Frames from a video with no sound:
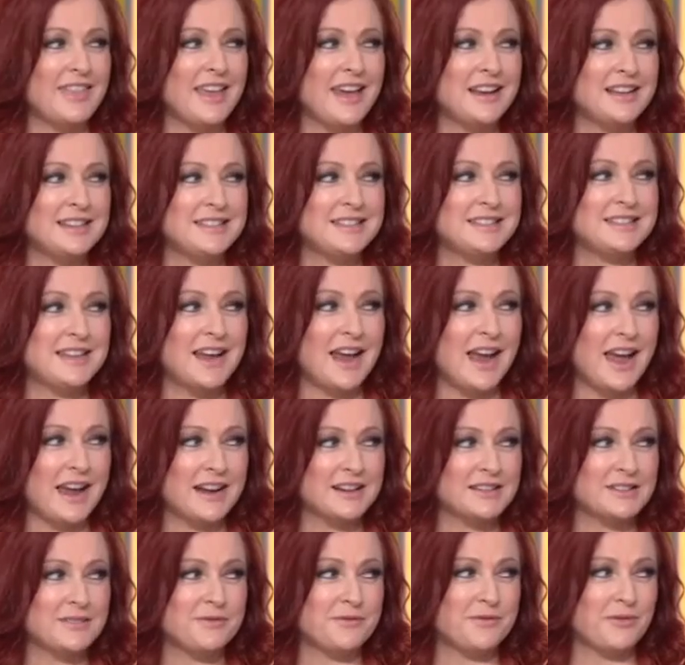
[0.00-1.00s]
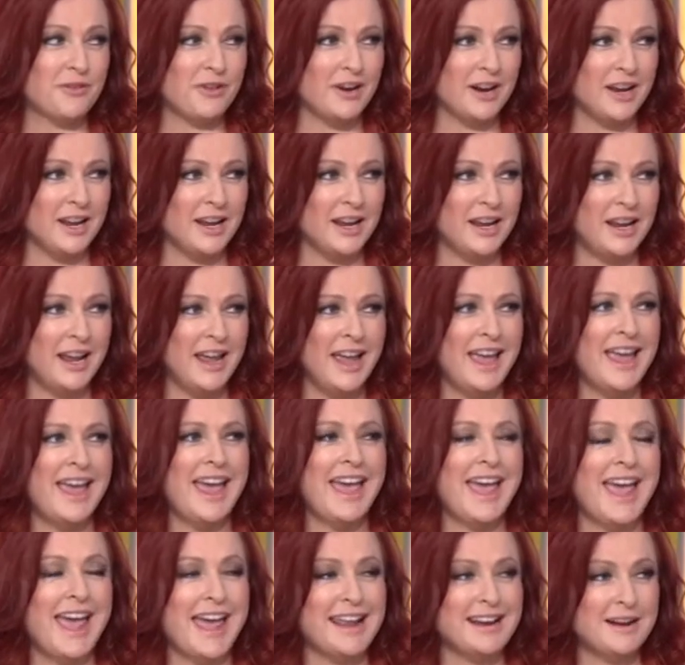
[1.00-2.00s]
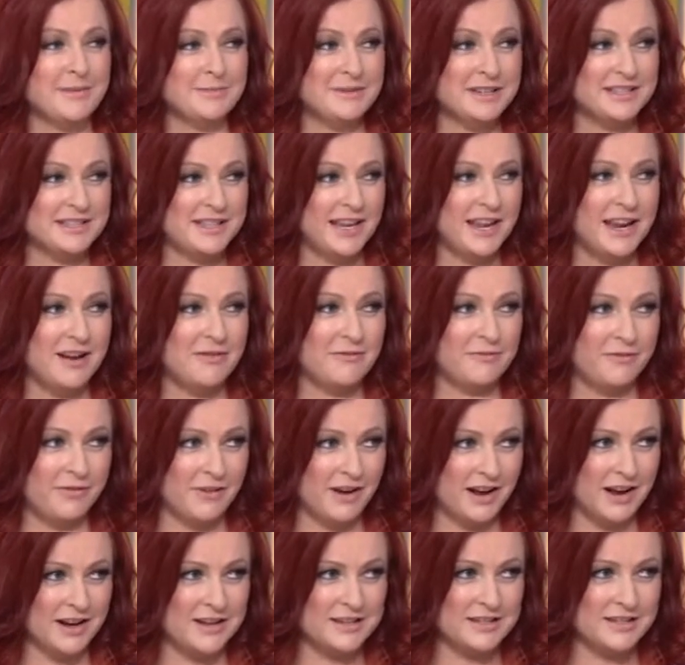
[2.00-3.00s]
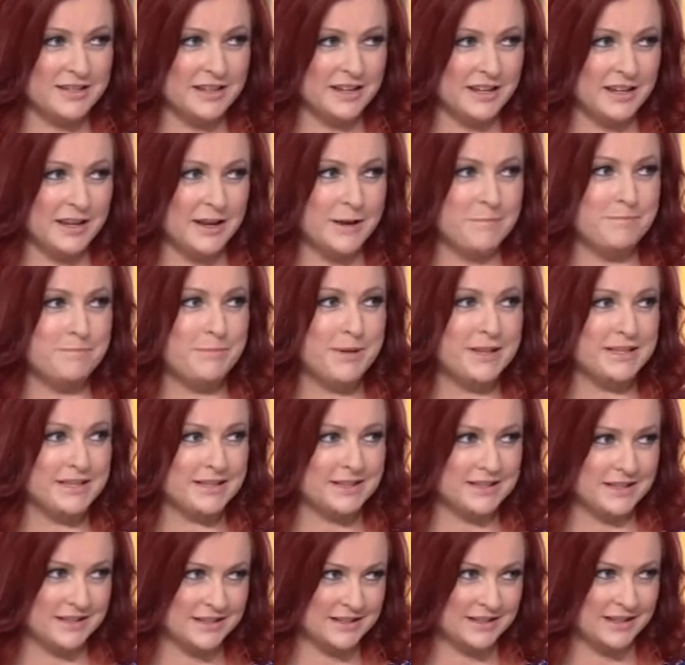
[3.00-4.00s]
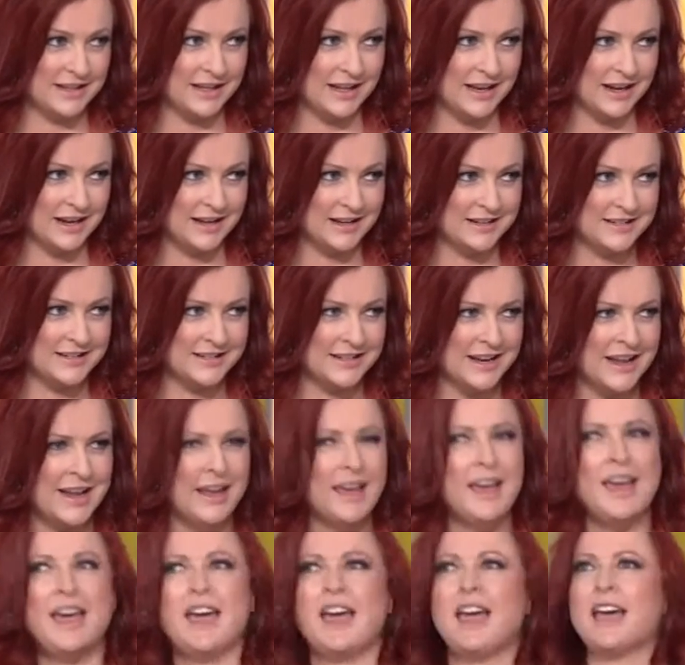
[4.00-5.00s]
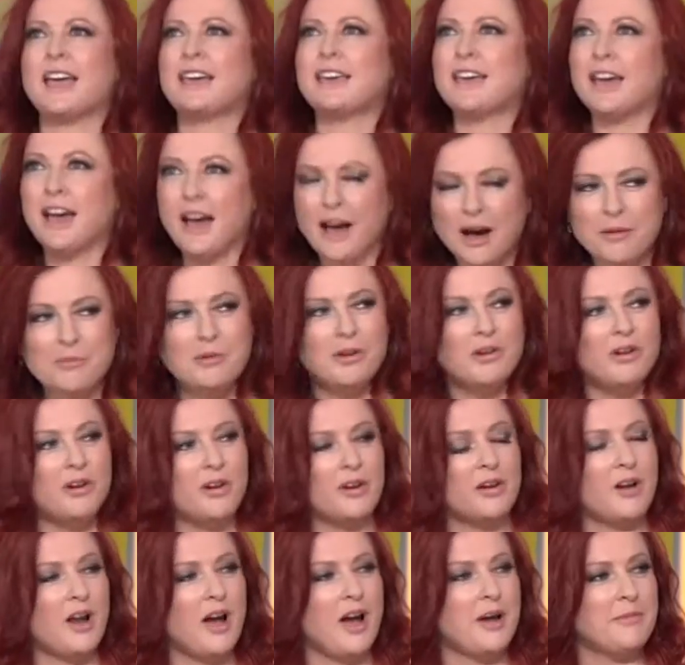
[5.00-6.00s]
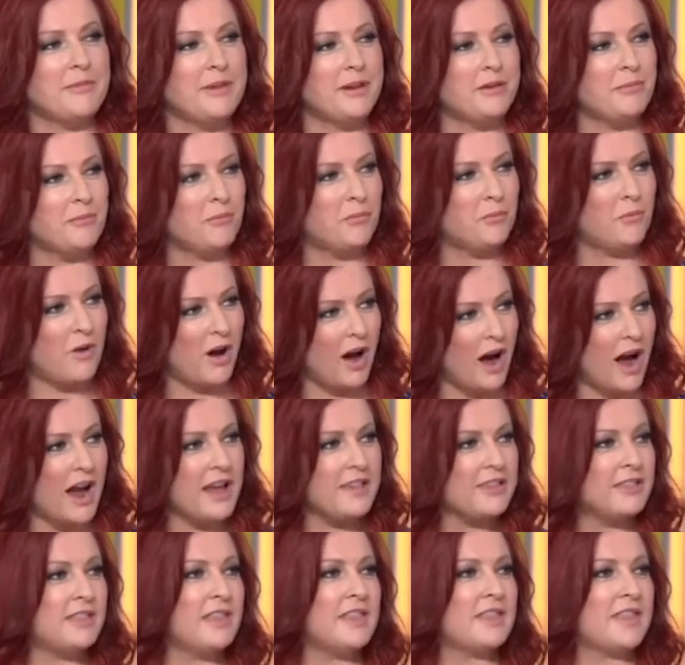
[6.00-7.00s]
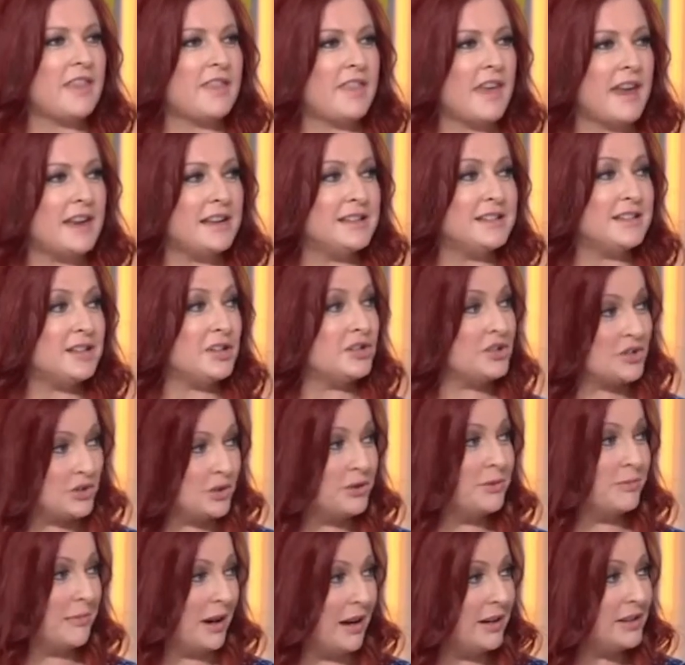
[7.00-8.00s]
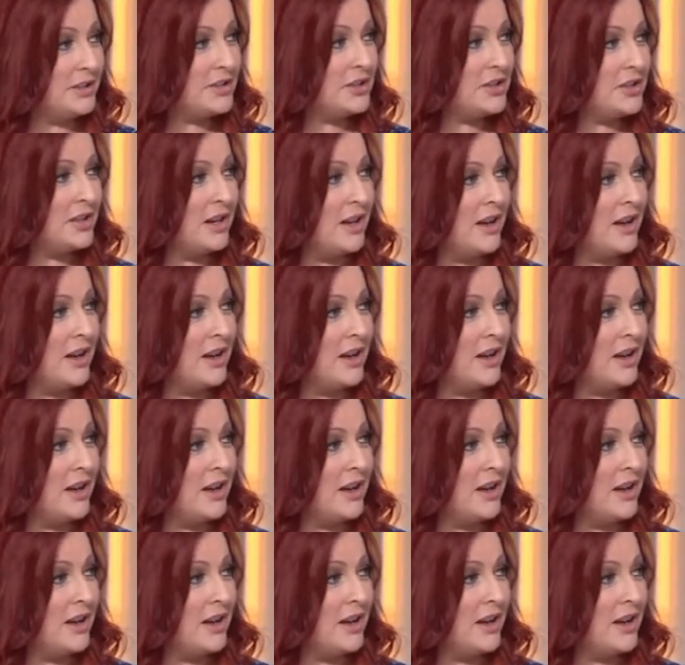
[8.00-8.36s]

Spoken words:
that is tax-free, and up to 10 flights a year, business class. Come on. I mean, I think that is too much.